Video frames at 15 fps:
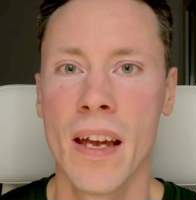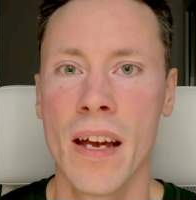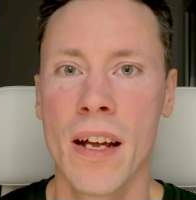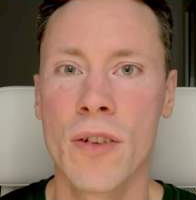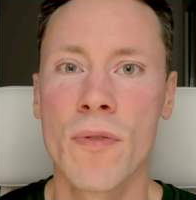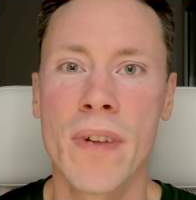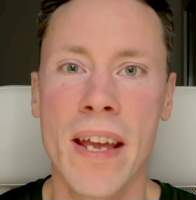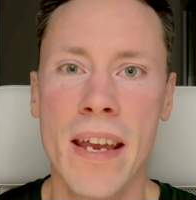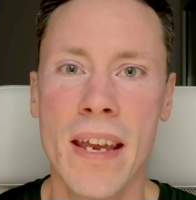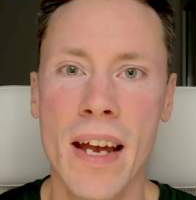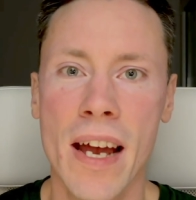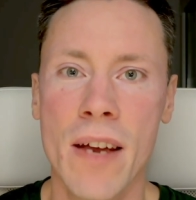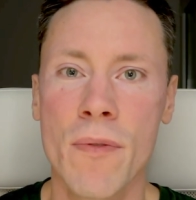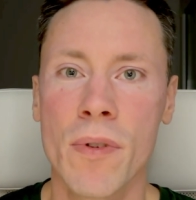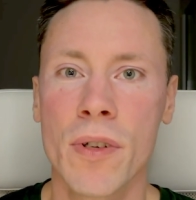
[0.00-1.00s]
Today, I
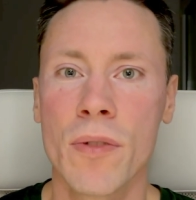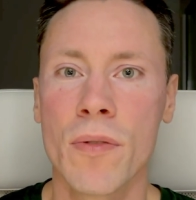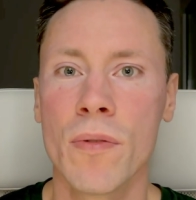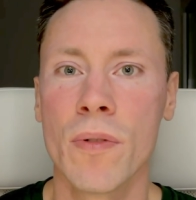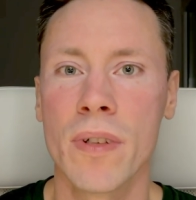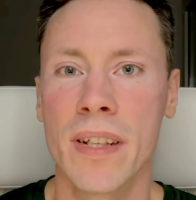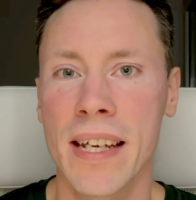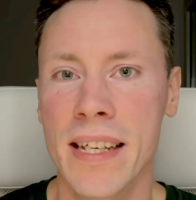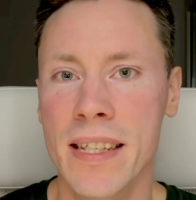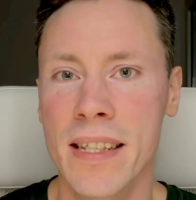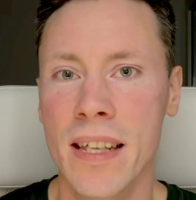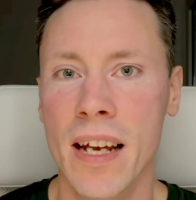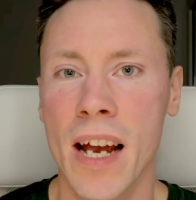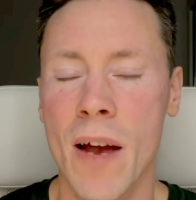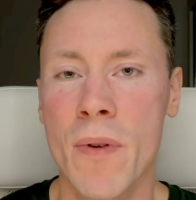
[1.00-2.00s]
want to test
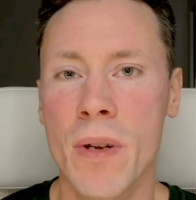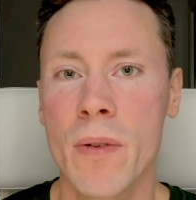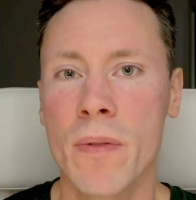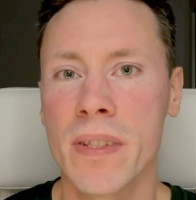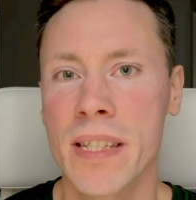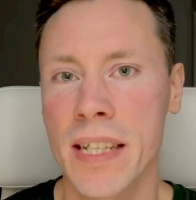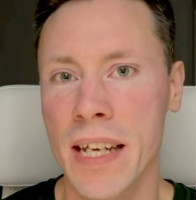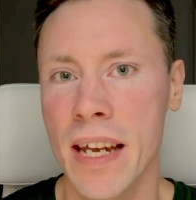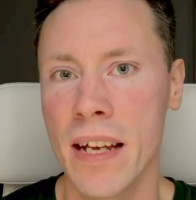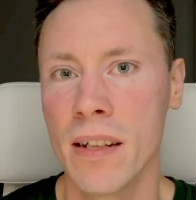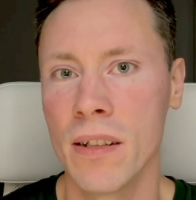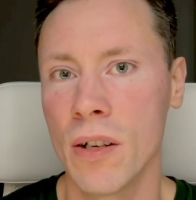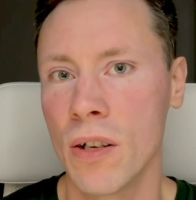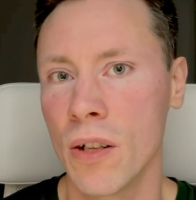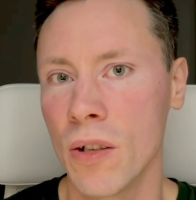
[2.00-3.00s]
how it will scale
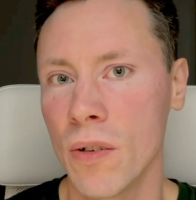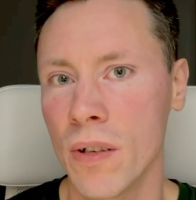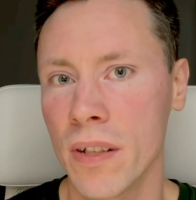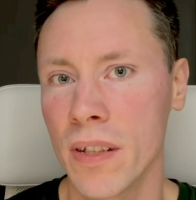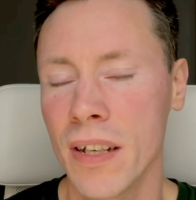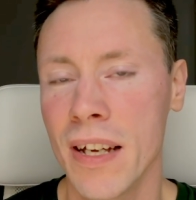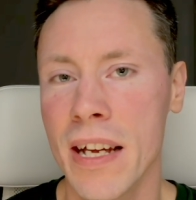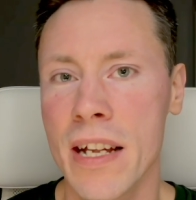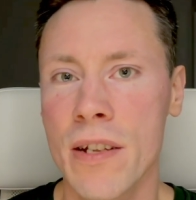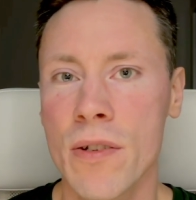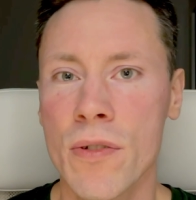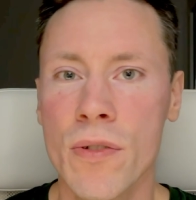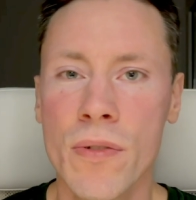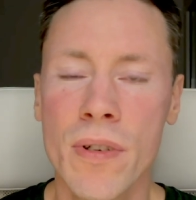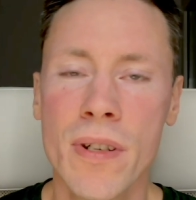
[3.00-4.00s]
on load. To
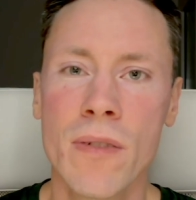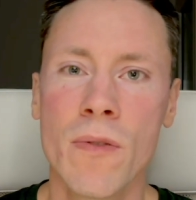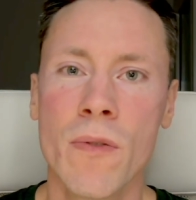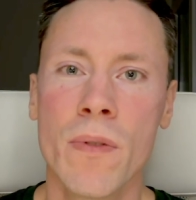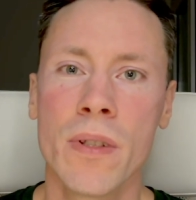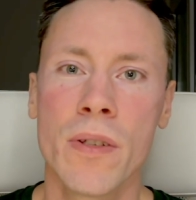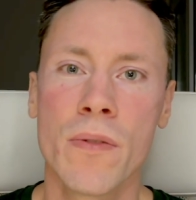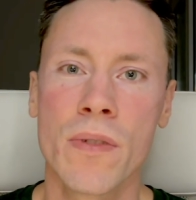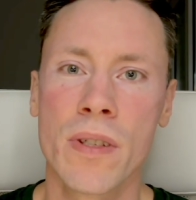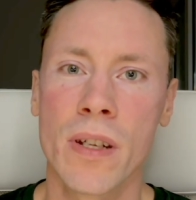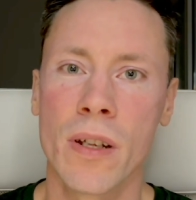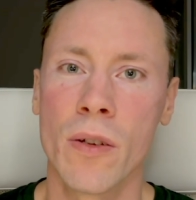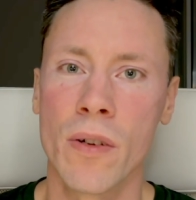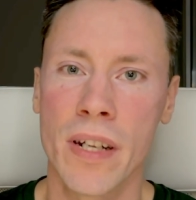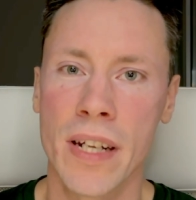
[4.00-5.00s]
do it, we will use a
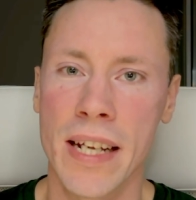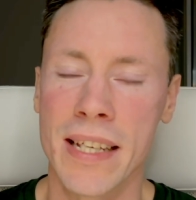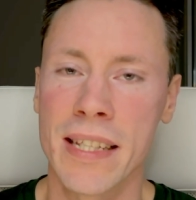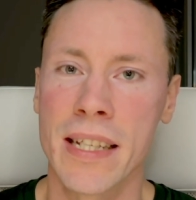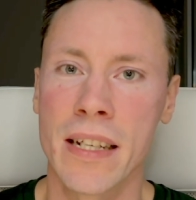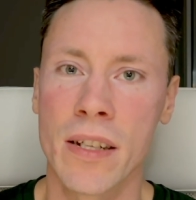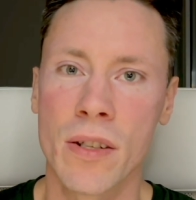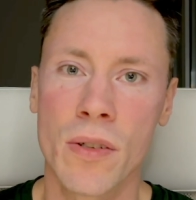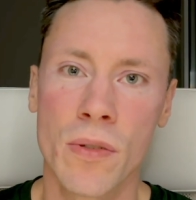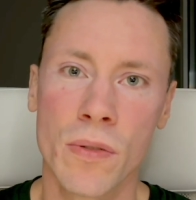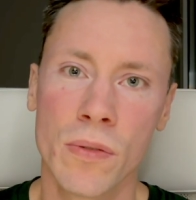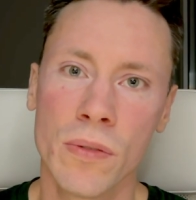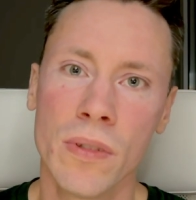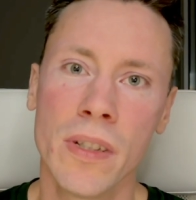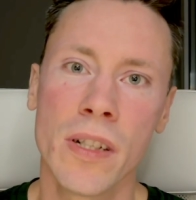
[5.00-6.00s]
load testing
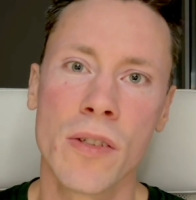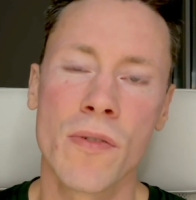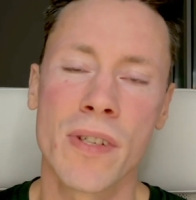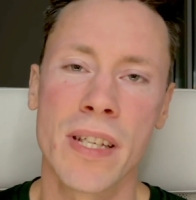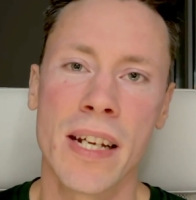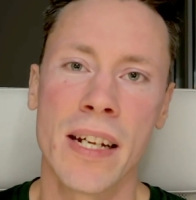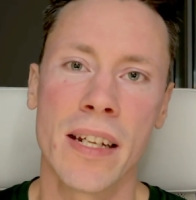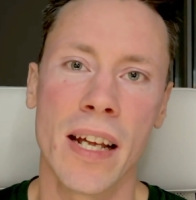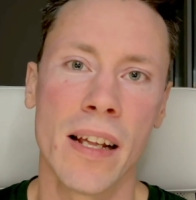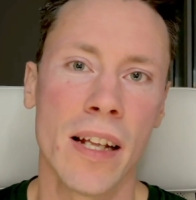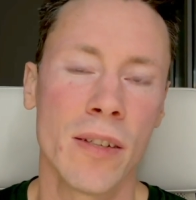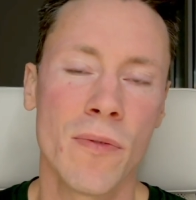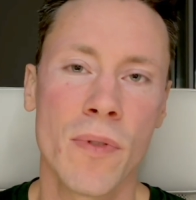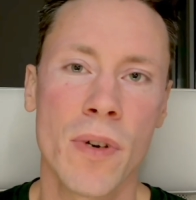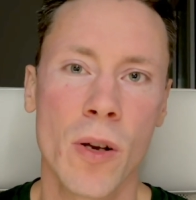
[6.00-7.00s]
tool to send a lot
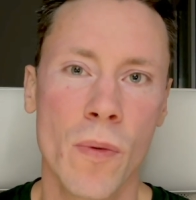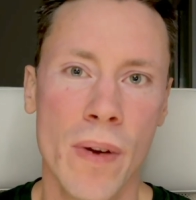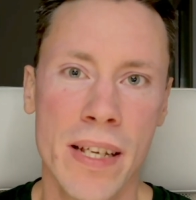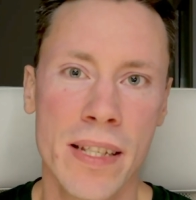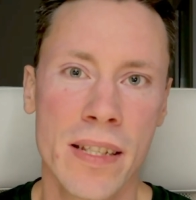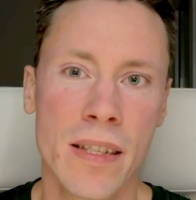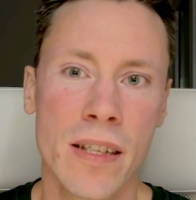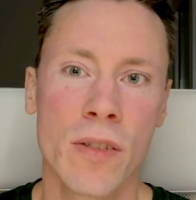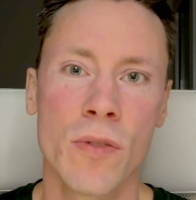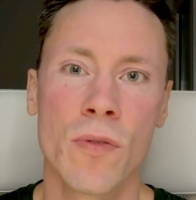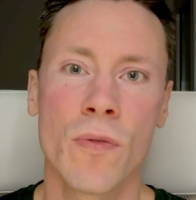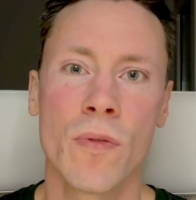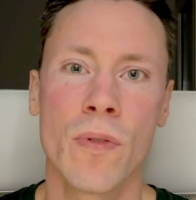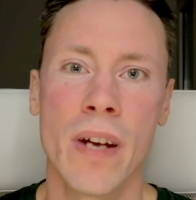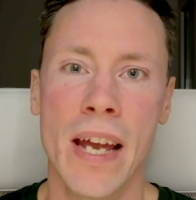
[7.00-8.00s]
of requests
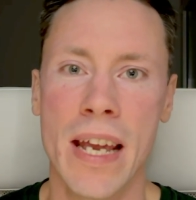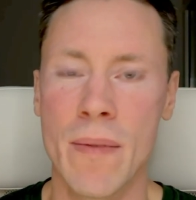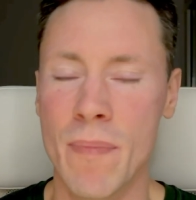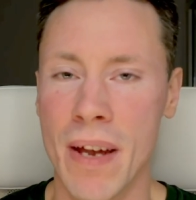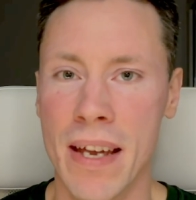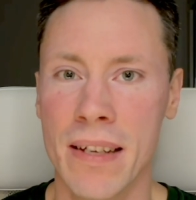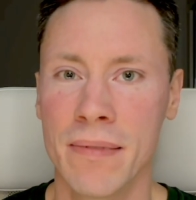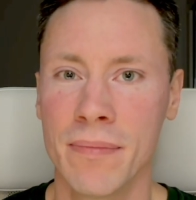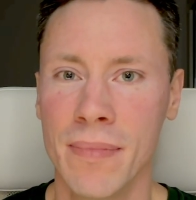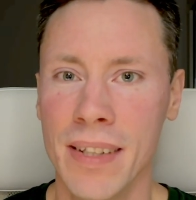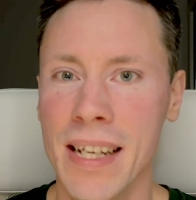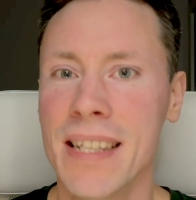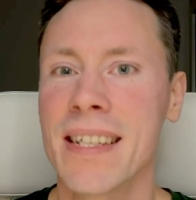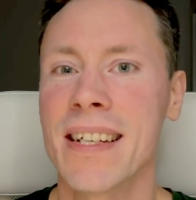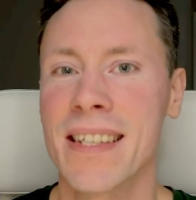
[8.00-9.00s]
to API. Let's
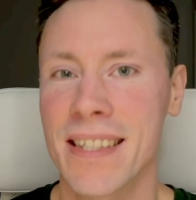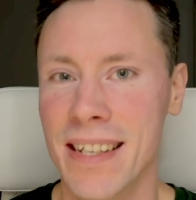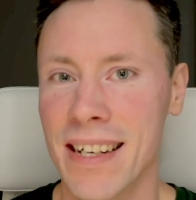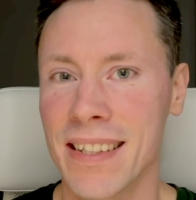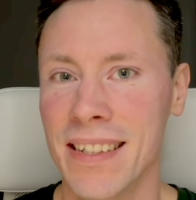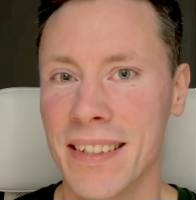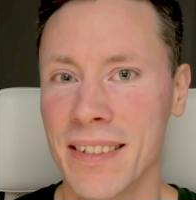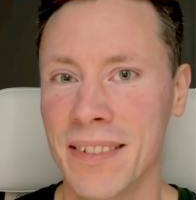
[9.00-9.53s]
get started.